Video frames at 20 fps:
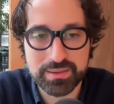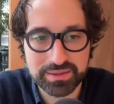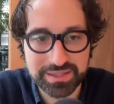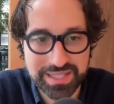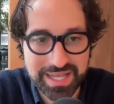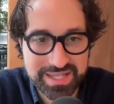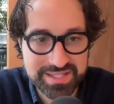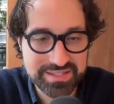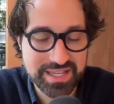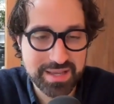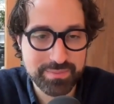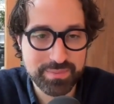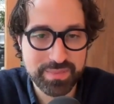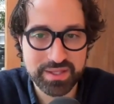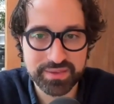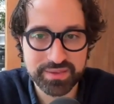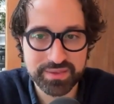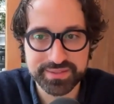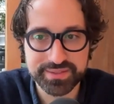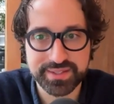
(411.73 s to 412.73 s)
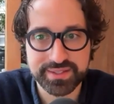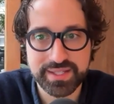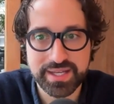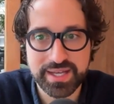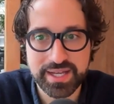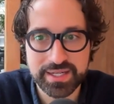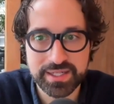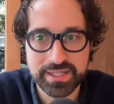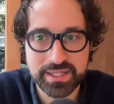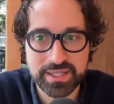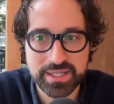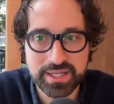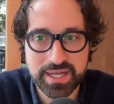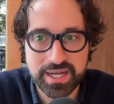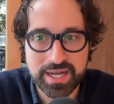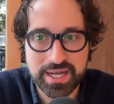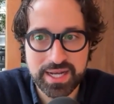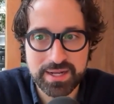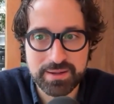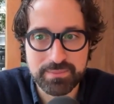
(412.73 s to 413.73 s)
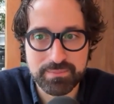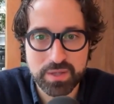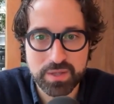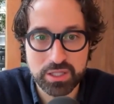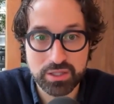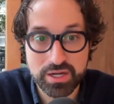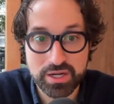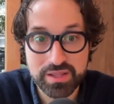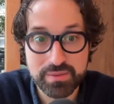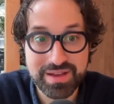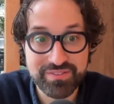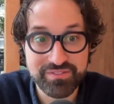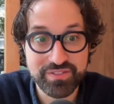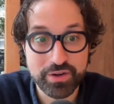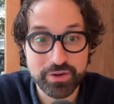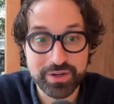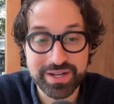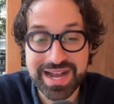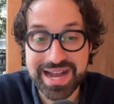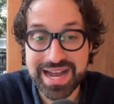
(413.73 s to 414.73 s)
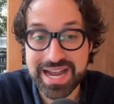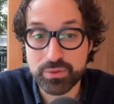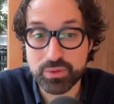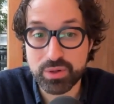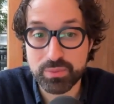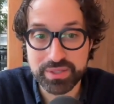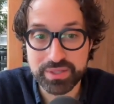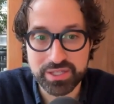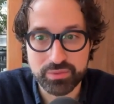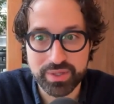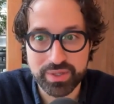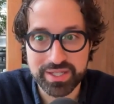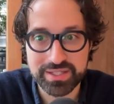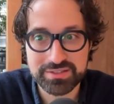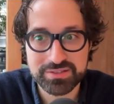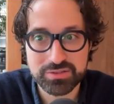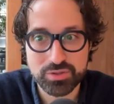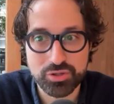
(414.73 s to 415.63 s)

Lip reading: landscaping, things like that, a lot of them have very high repeat rates.